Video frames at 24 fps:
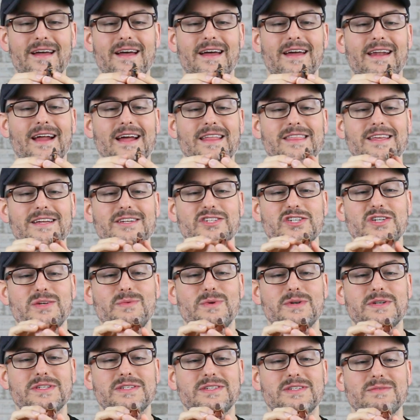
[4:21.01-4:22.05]
And I think she
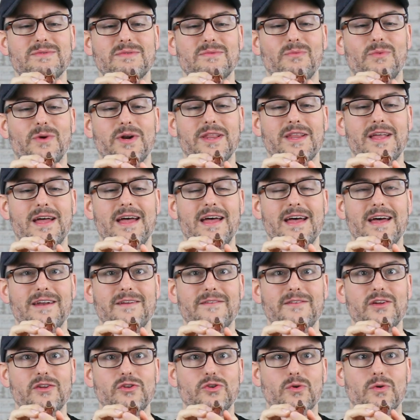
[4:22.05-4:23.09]
was one of the head
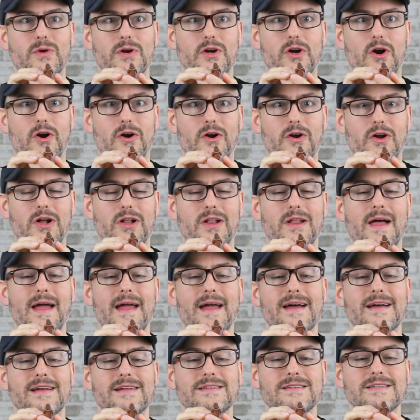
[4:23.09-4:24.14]
of the Duergar
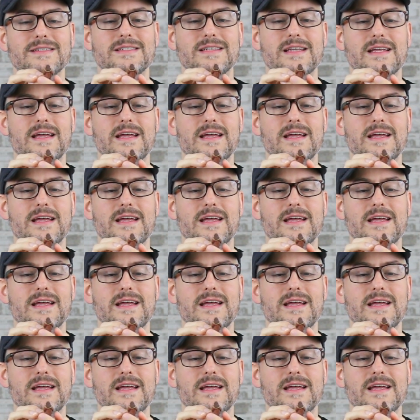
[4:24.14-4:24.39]
clans